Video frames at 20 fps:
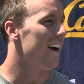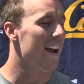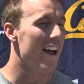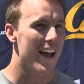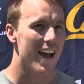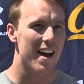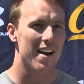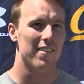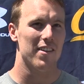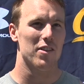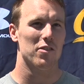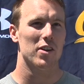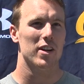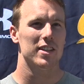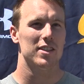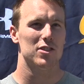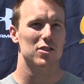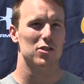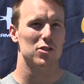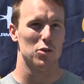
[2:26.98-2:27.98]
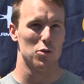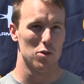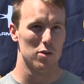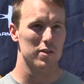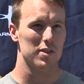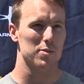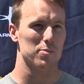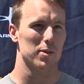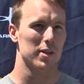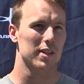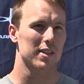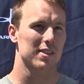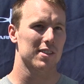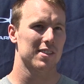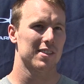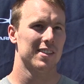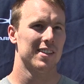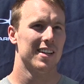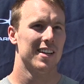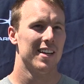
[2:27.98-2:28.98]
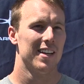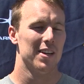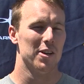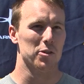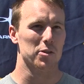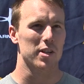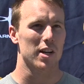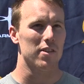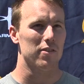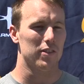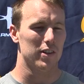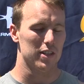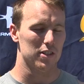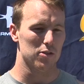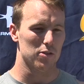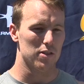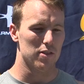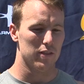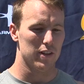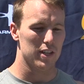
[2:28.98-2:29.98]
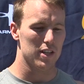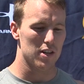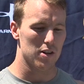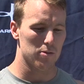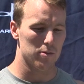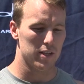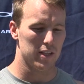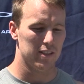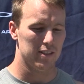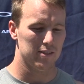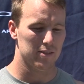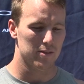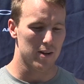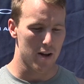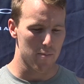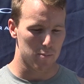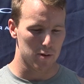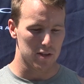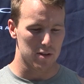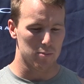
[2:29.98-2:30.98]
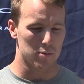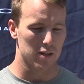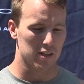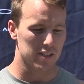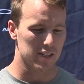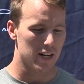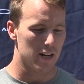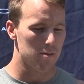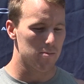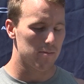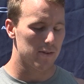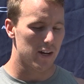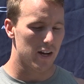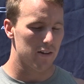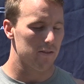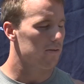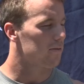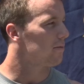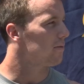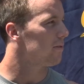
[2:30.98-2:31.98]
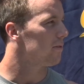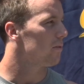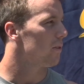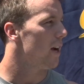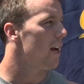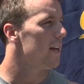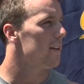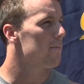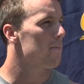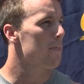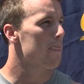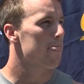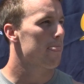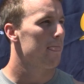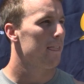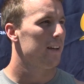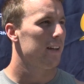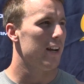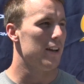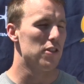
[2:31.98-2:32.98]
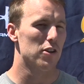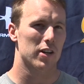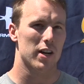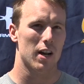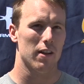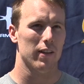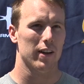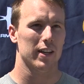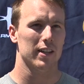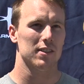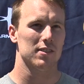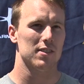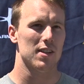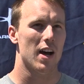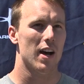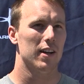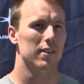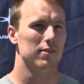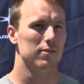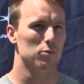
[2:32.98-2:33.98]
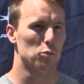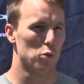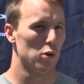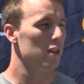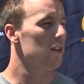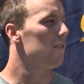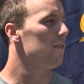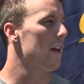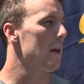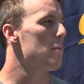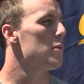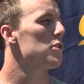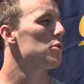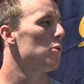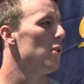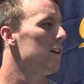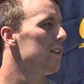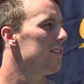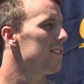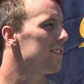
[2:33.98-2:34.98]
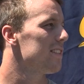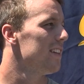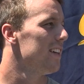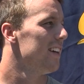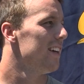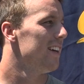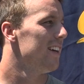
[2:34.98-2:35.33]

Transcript: I have. I've read 2 of his books. It was kind of funny. So in the video, I put the books that I've read, and they're kind of like his not really famous ones.